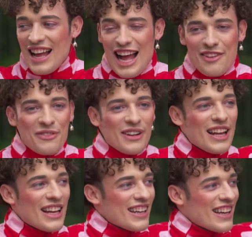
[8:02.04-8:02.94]
I feel
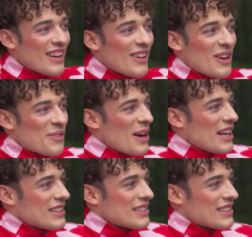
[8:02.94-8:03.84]
like in a lot of
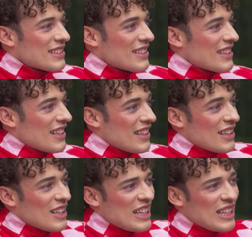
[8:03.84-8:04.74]
ways,
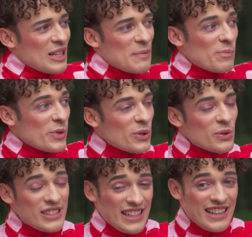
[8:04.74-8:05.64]

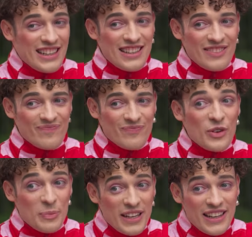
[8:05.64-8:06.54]
music,
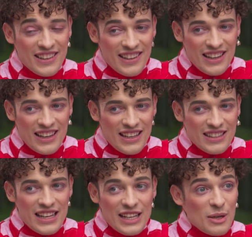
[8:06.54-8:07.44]
for me,
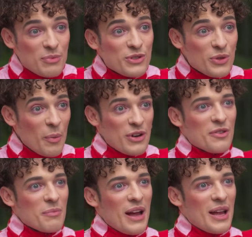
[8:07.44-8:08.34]
takes up so much
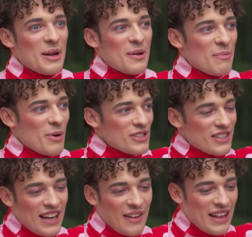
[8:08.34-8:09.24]
of my
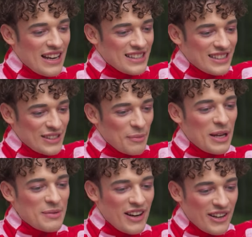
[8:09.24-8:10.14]
personal life that it's
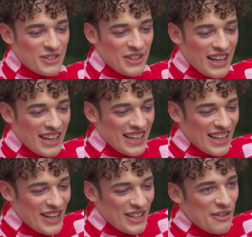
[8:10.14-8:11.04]
sometimes hard to like
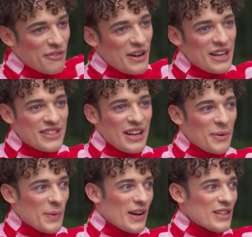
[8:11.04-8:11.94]
differentiate
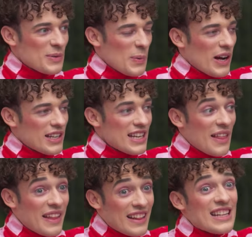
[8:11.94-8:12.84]
what is what.
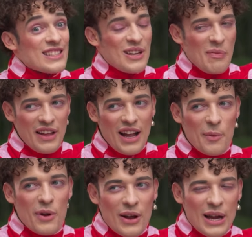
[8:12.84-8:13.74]
I think that's something I
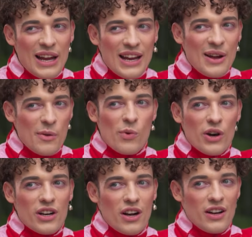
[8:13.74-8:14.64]
want to
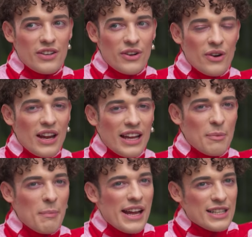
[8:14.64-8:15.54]
work on, you know, like
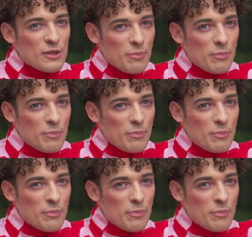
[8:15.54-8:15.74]
make